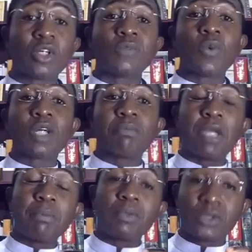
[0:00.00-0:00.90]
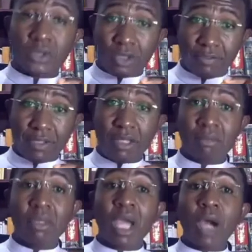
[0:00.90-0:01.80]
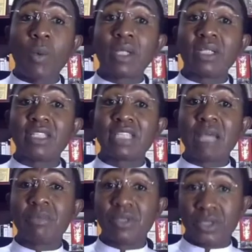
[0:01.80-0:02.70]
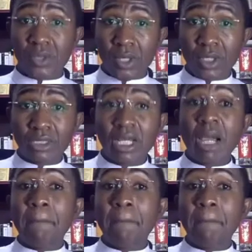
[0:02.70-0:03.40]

of what people thought of him and what the disciples thought,